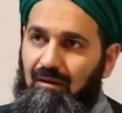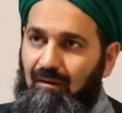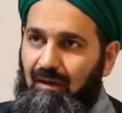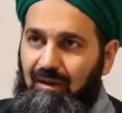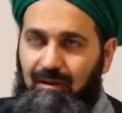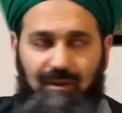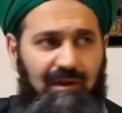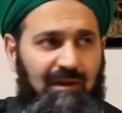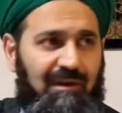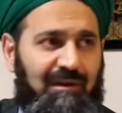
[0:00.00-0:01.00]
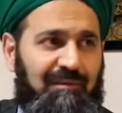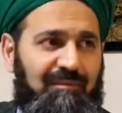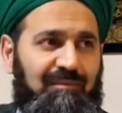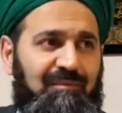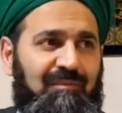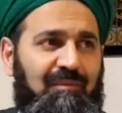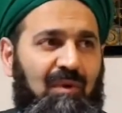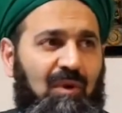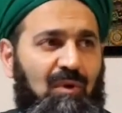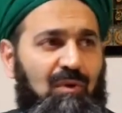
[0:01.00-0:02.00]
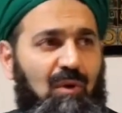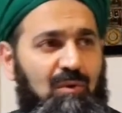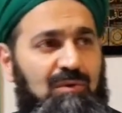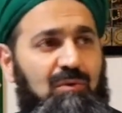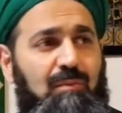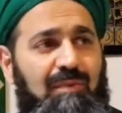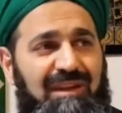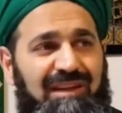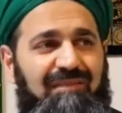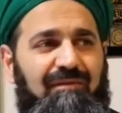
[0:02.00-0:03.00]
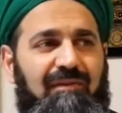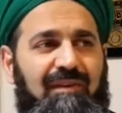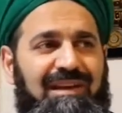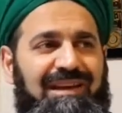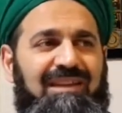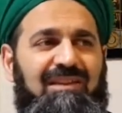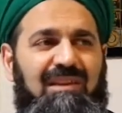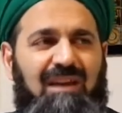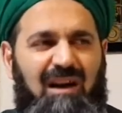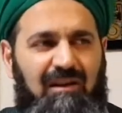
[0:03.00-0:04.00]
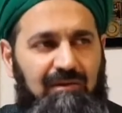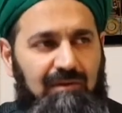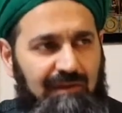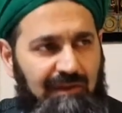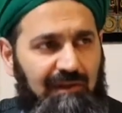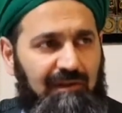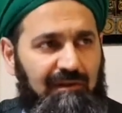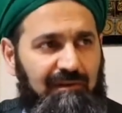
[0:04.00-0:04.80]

In the beginning, those who believe in the unseen,